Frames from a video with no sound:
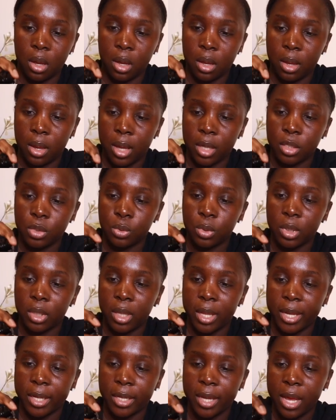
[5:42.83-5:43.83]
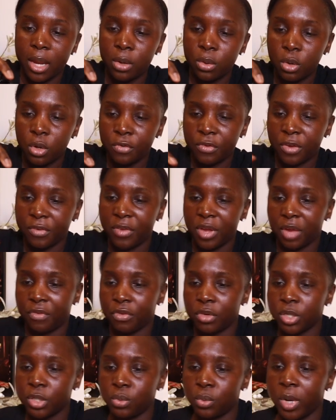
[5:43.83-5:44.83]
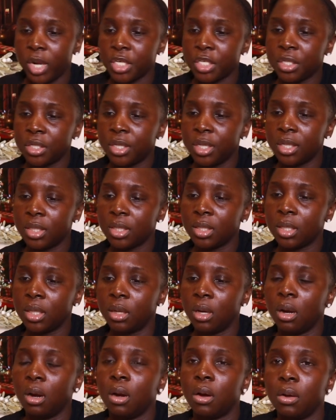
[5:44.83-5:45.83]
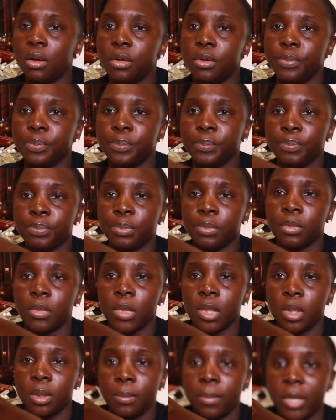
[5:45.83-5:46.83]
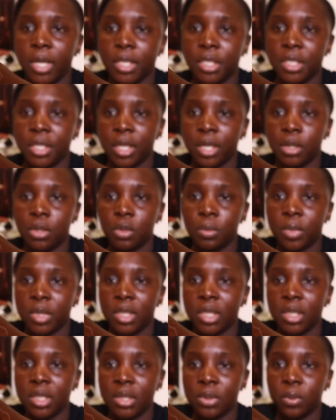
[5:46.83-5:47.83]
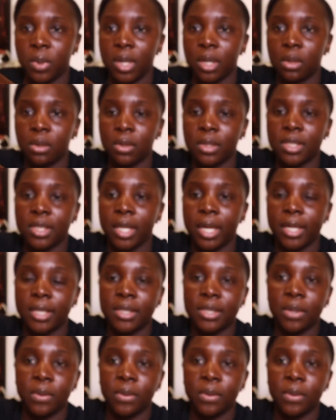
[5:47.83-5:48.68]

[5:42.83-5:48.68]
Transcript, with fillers: I actually like I don't know if I've ever swatched this on my channel but this is what it looks like.